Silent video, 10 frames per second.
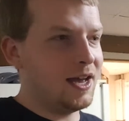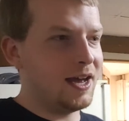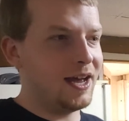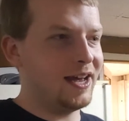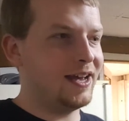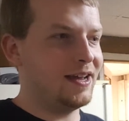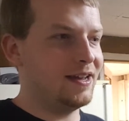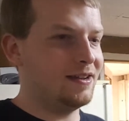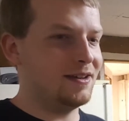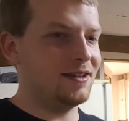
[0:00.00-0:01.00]
I
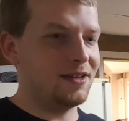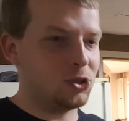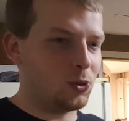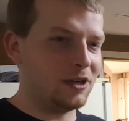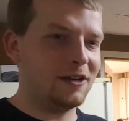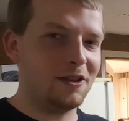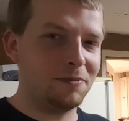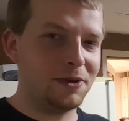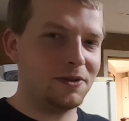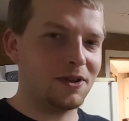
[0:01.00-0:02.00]
had a $20
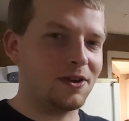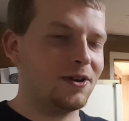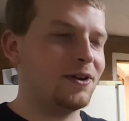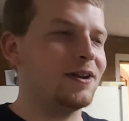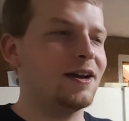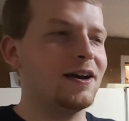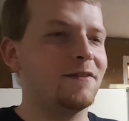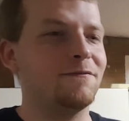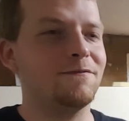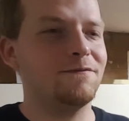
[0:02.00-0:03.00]
bill in the cart, and I had
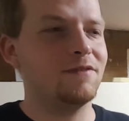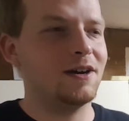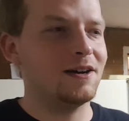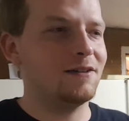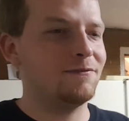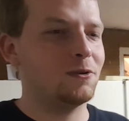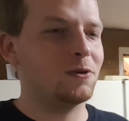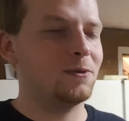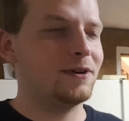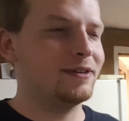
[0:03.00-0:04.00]
4
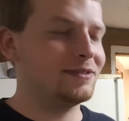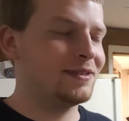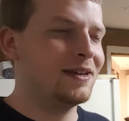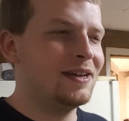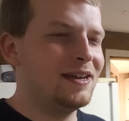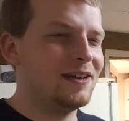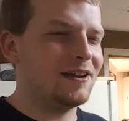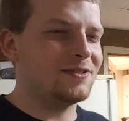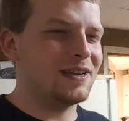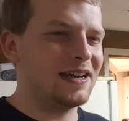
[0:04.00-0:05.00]
ones, and
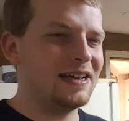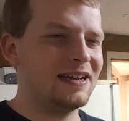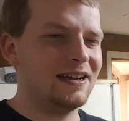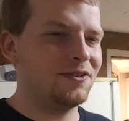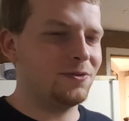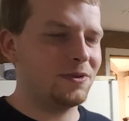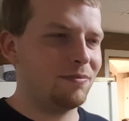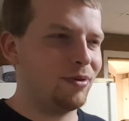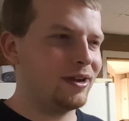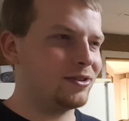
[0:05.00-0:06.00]
I was like, I don't want to
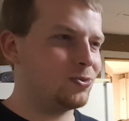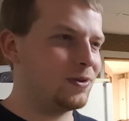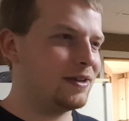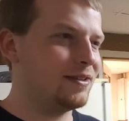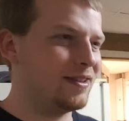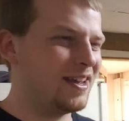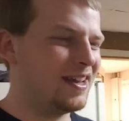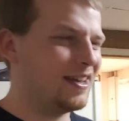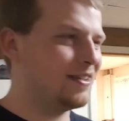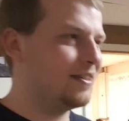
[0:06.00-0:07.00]
break a 20
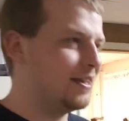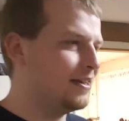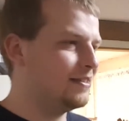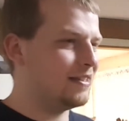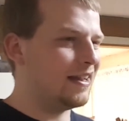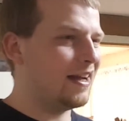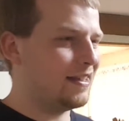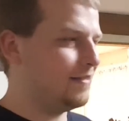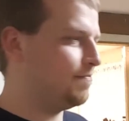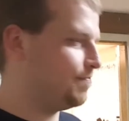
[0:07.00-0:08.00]

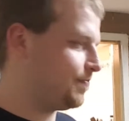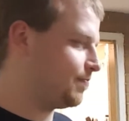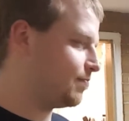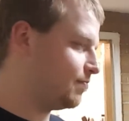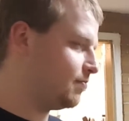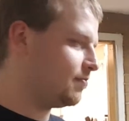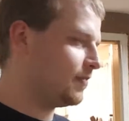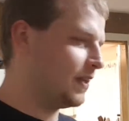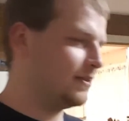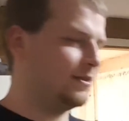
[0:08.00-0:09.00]
tonight.
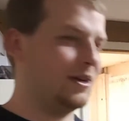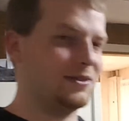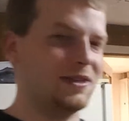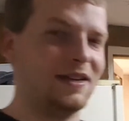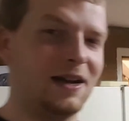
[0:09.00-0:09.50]
So I was like,